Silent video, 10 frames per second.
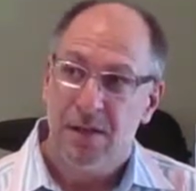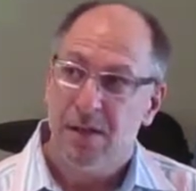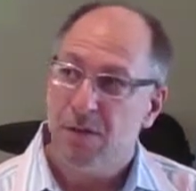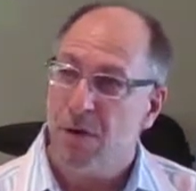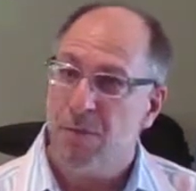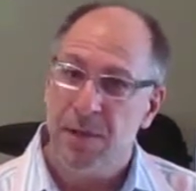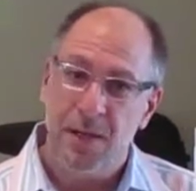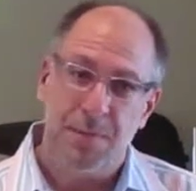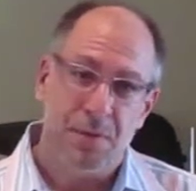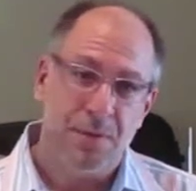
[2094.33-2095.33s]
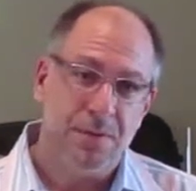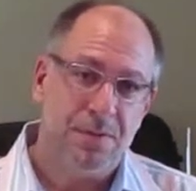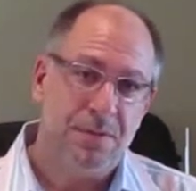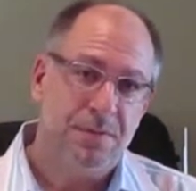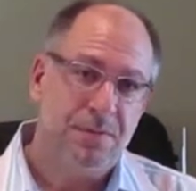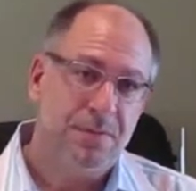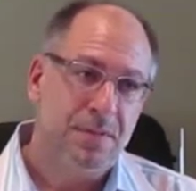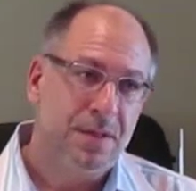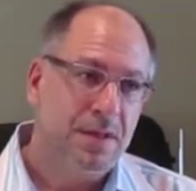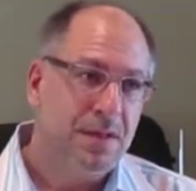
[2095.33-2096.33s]
Your people
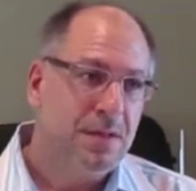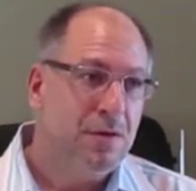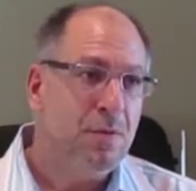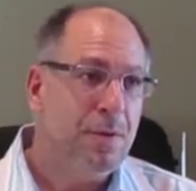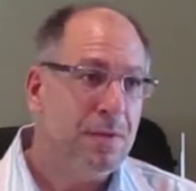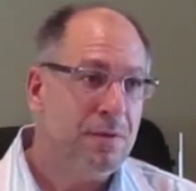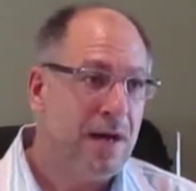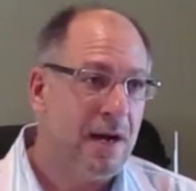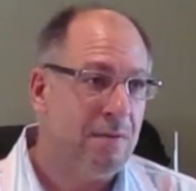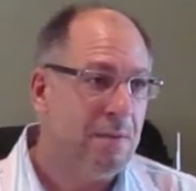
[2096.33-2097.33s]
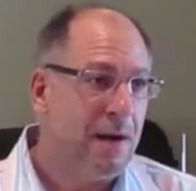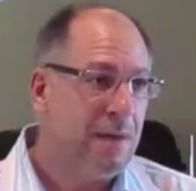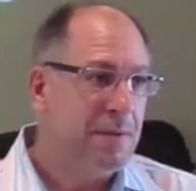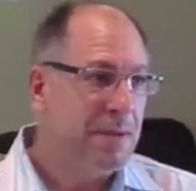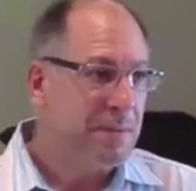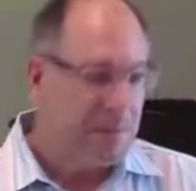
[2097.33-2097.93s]
your people, God, will be my people.